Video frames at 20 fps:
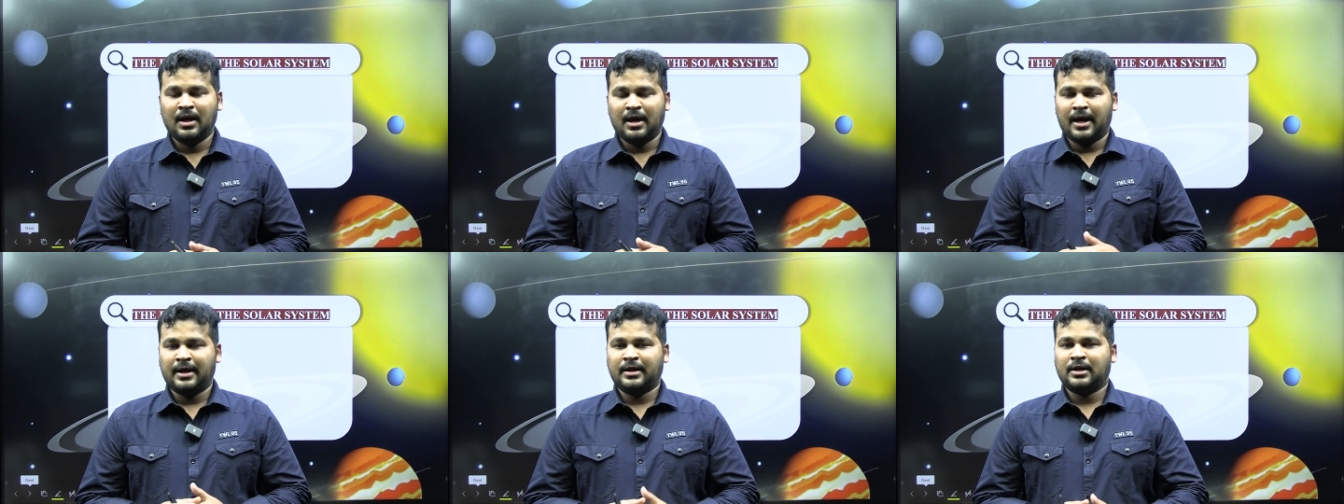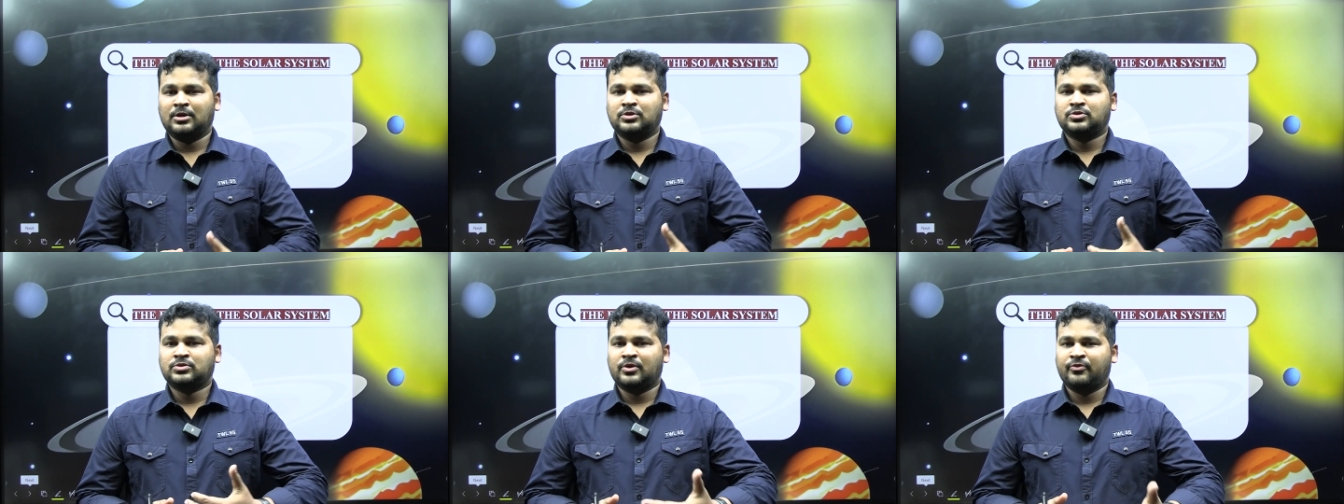and
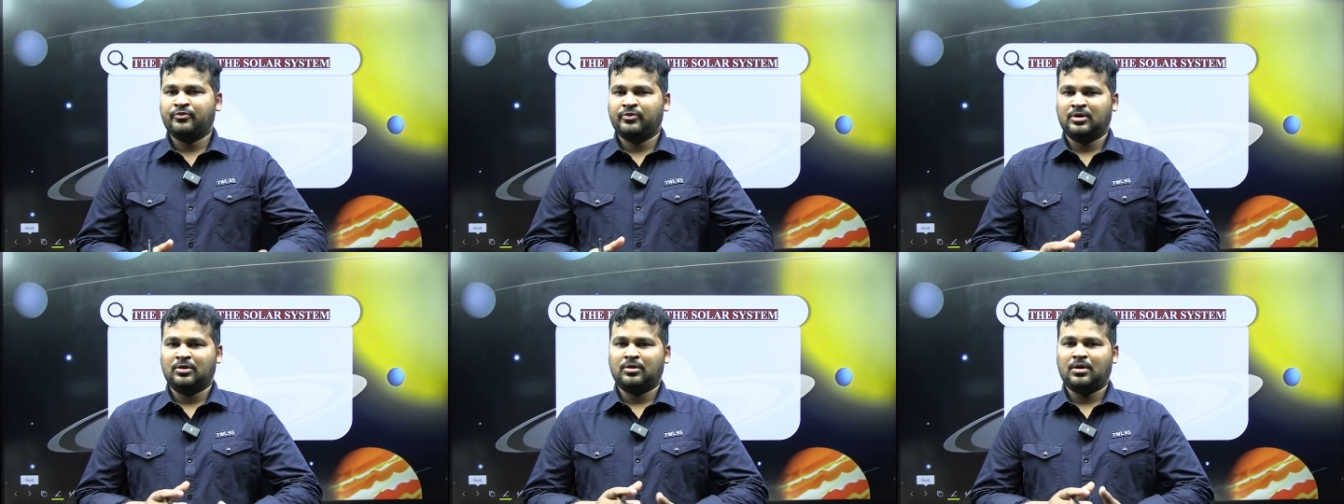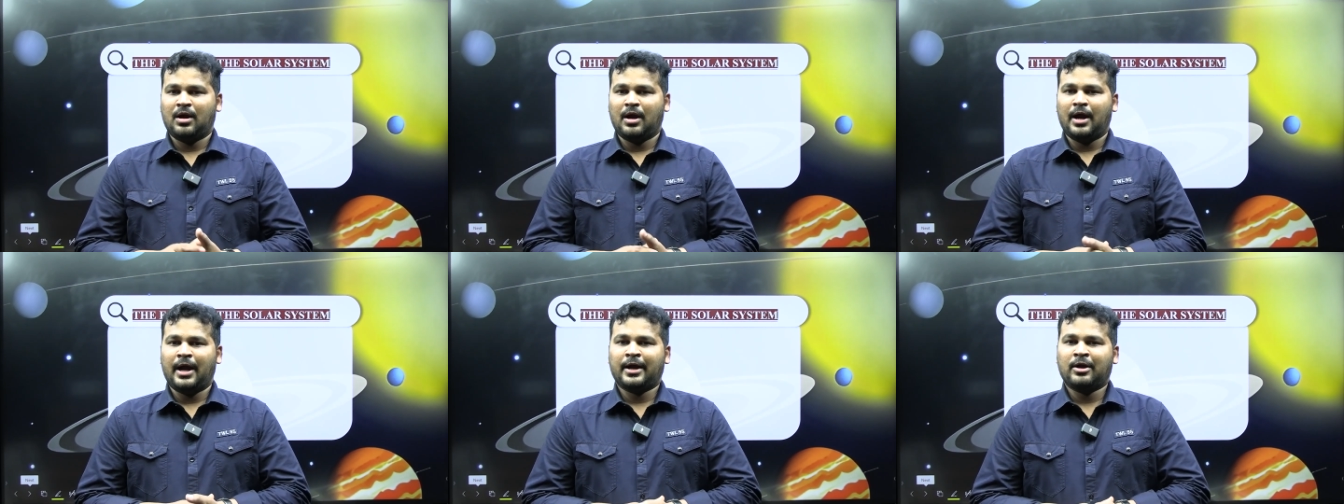also
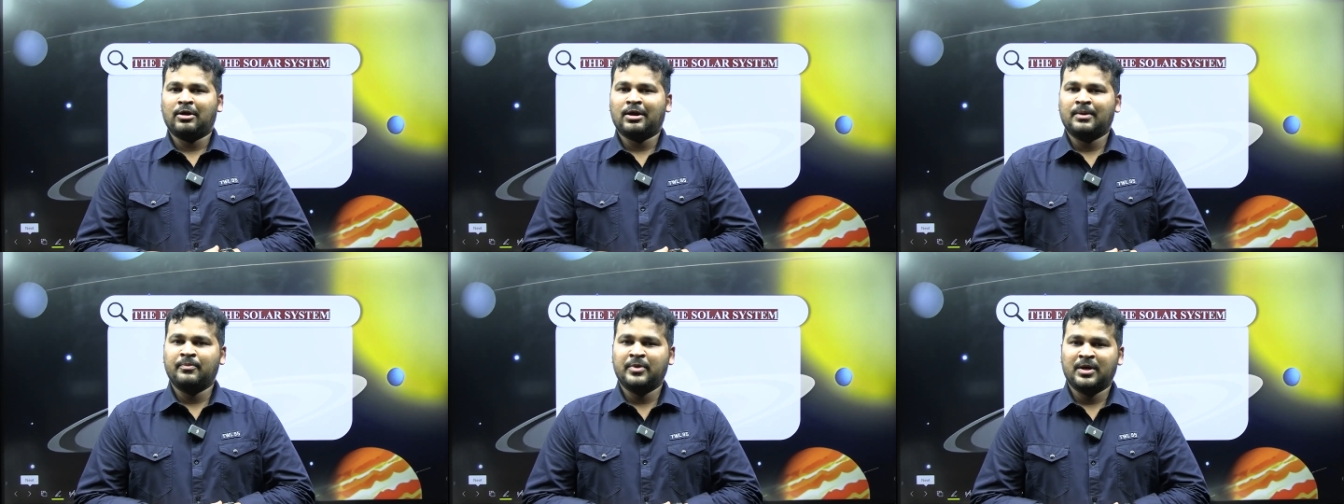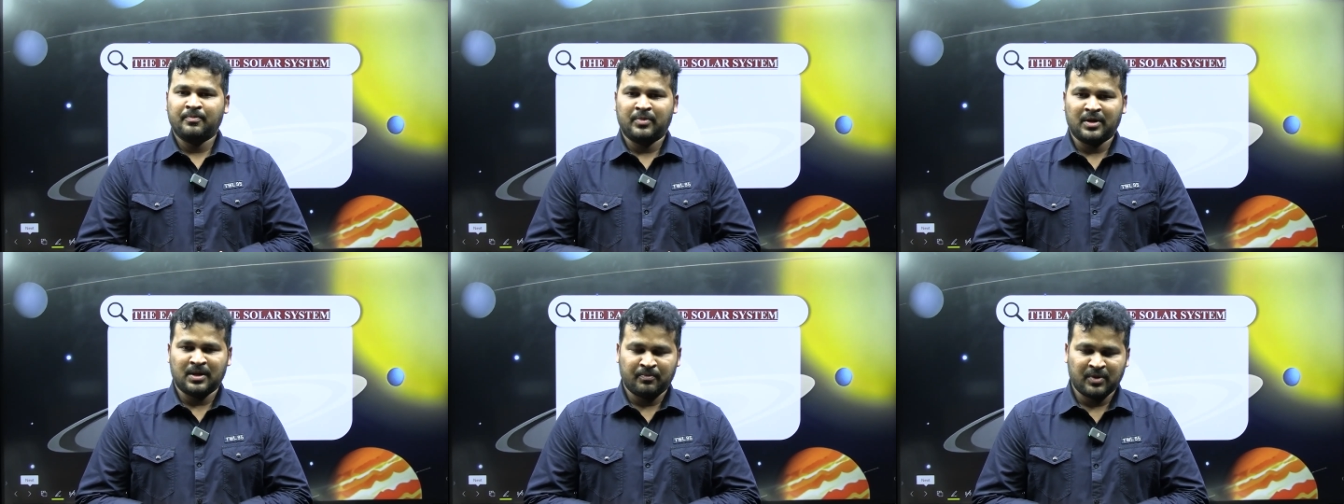for
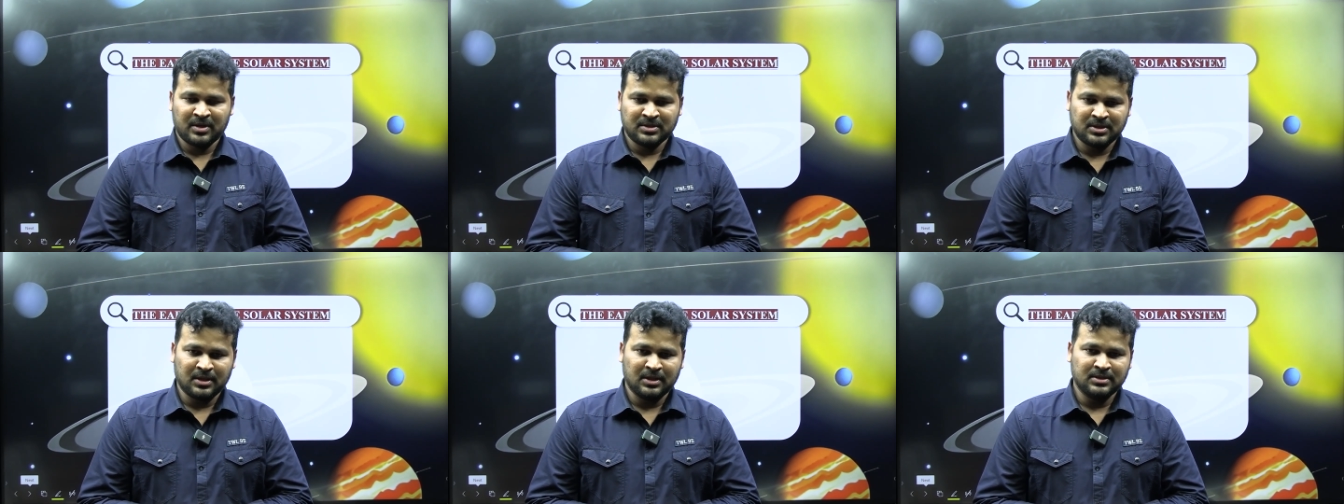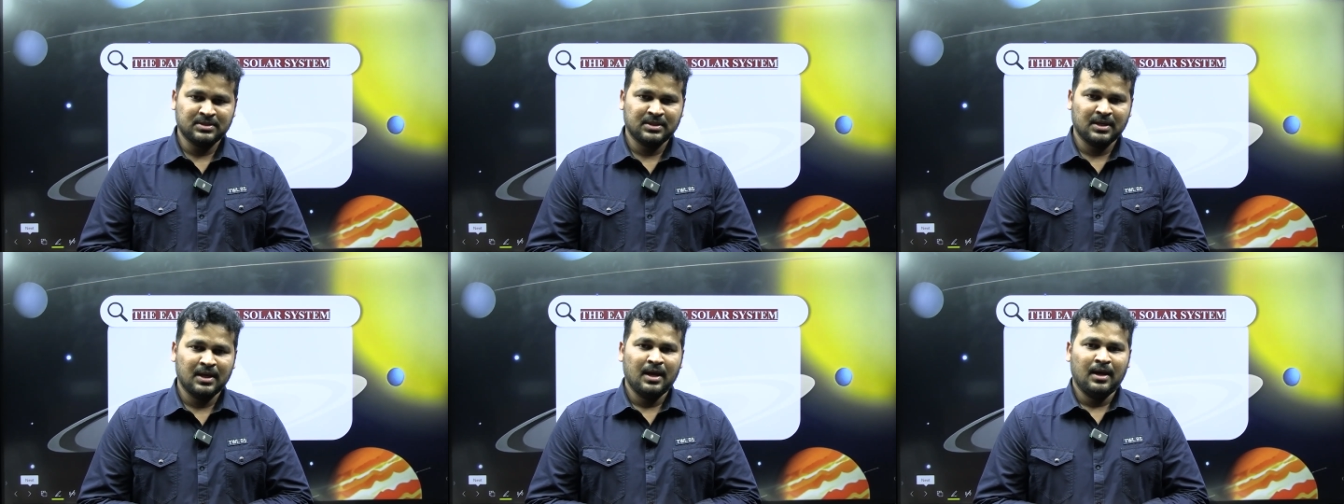academic
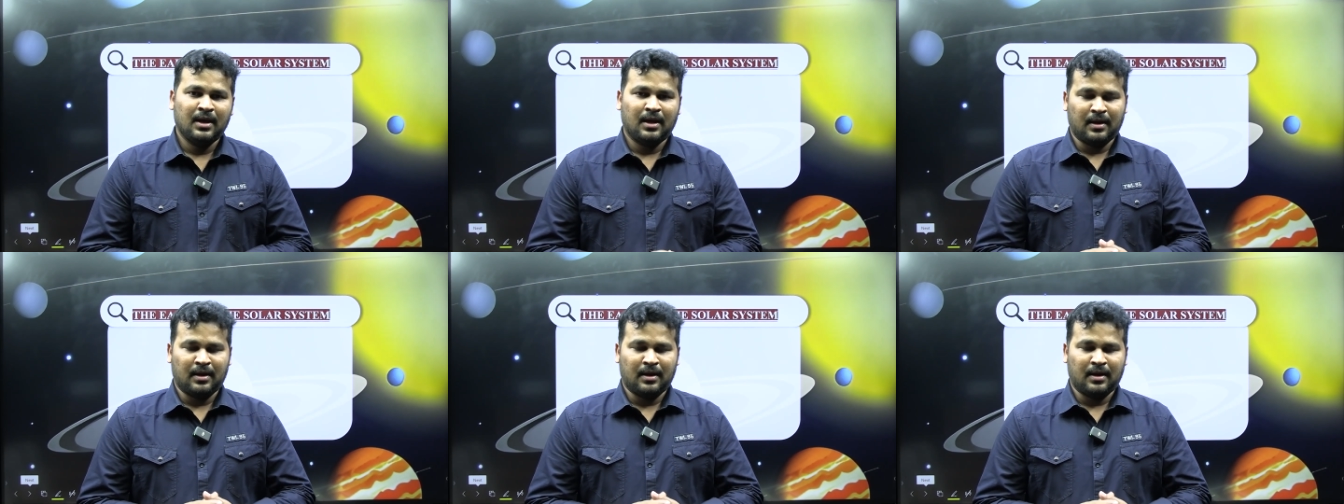purposes